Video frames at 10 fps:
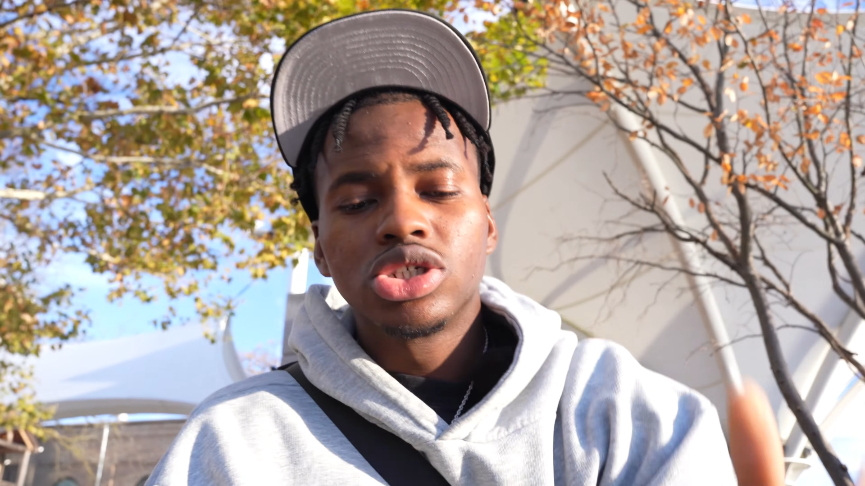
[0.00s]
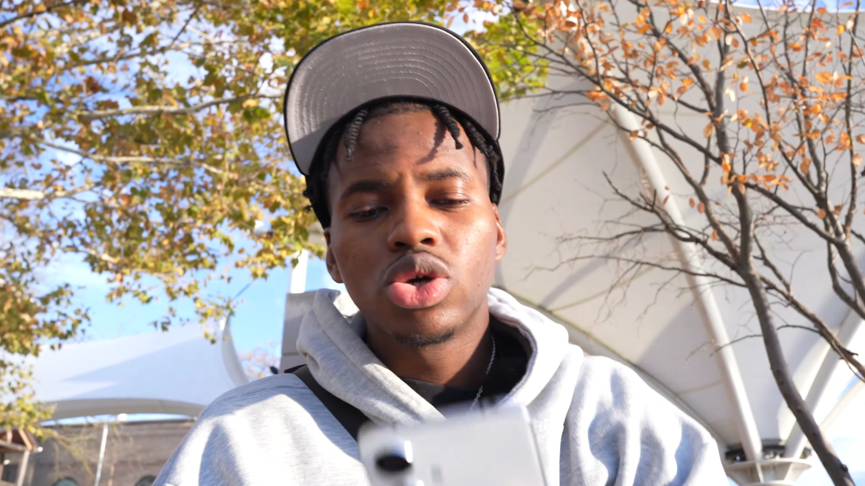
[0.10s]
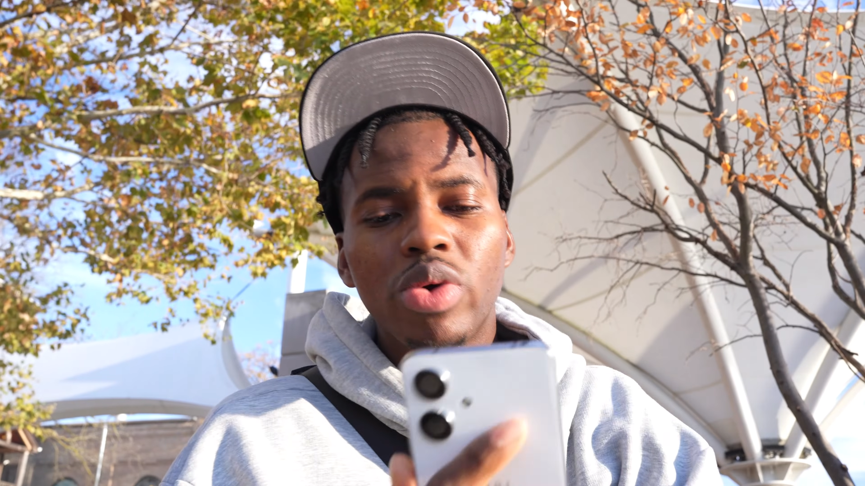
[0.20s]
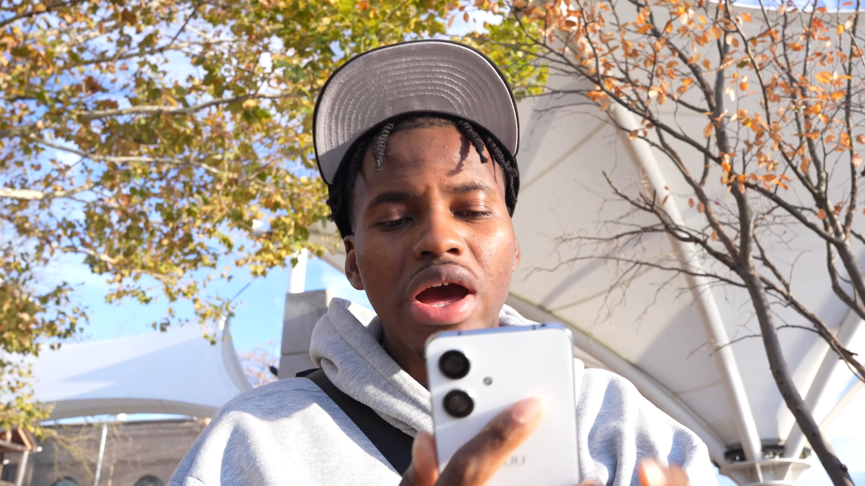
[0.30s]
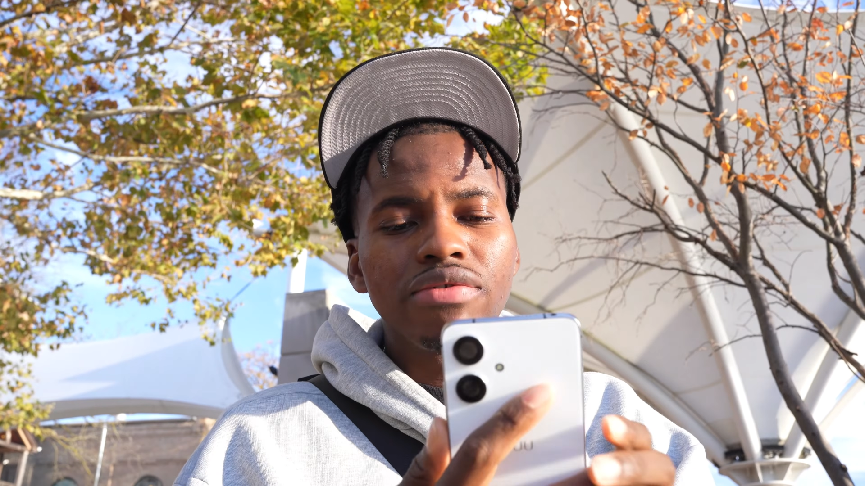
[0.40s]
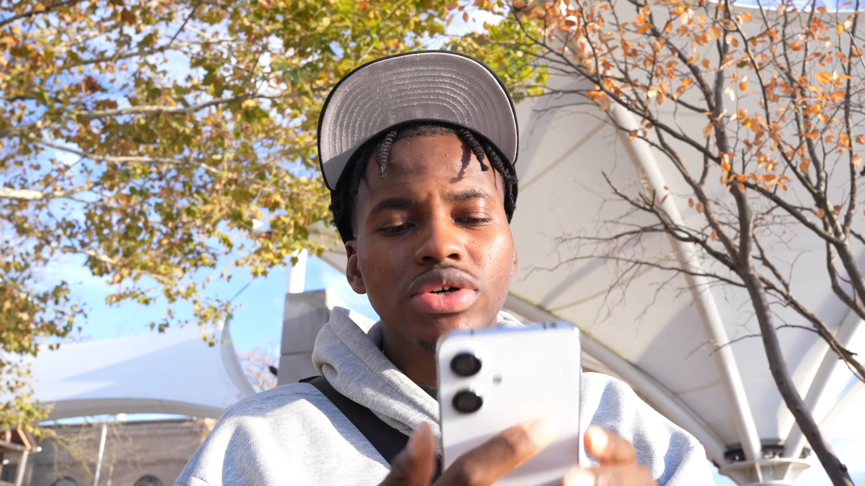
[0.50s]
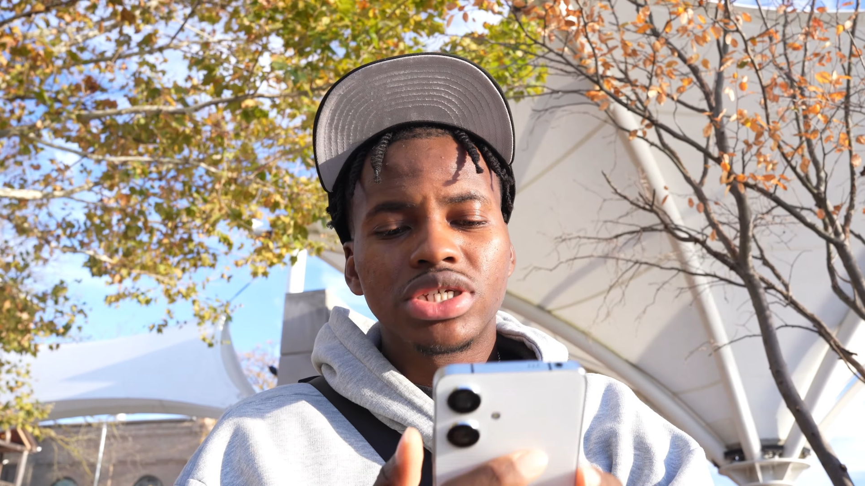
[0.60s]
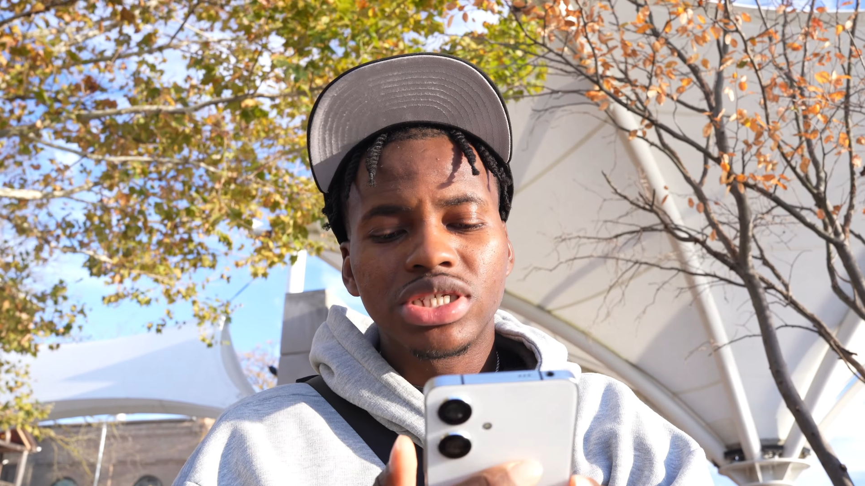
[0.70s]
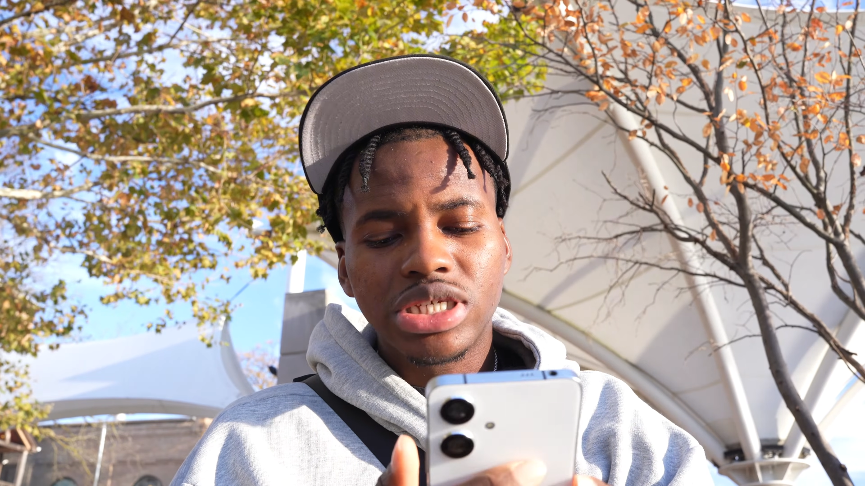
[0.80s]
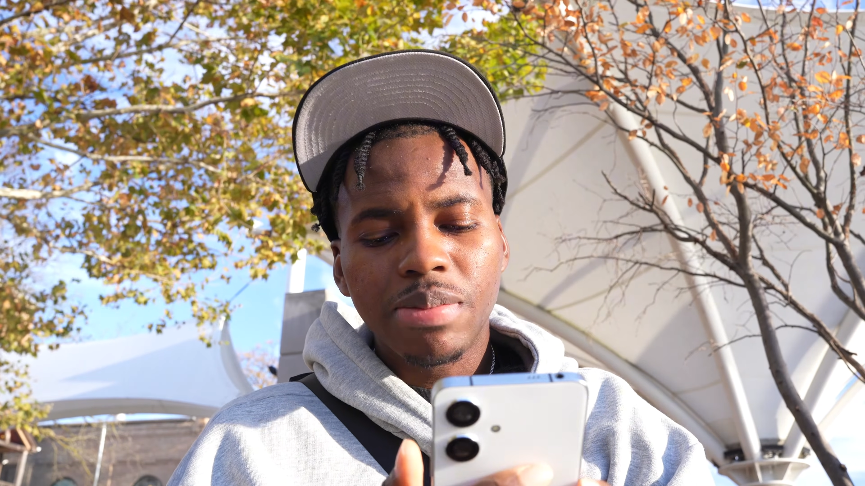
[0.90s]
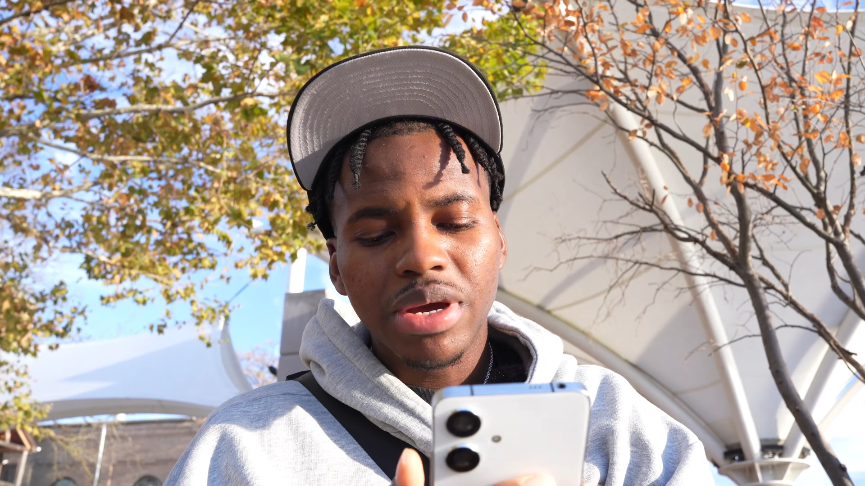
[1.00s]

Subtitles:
so we have a 13